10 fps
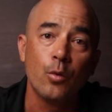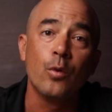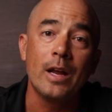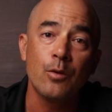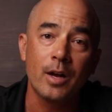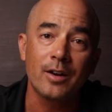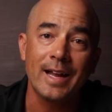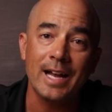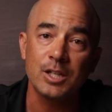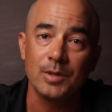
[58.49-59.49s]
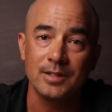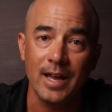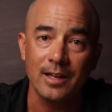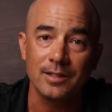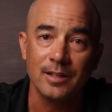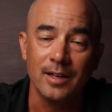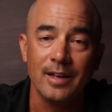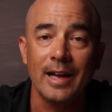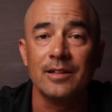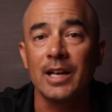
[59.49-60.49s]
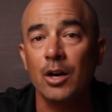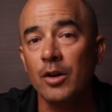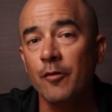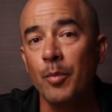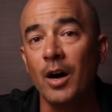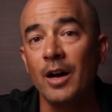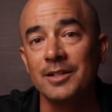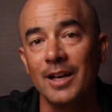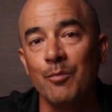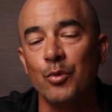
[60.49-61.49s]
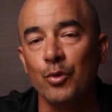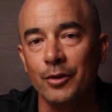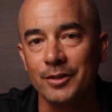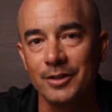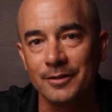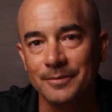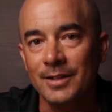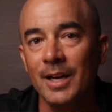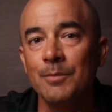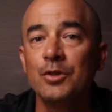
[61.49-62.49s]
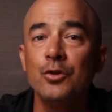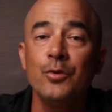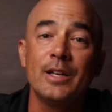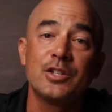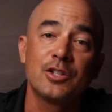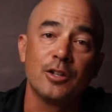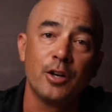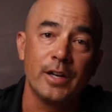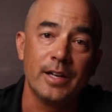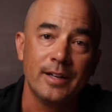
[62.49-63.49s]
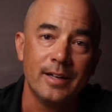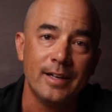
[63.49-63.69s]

rainwater catchment tanks, and decorative ponds and pools. Type 2 is slurry.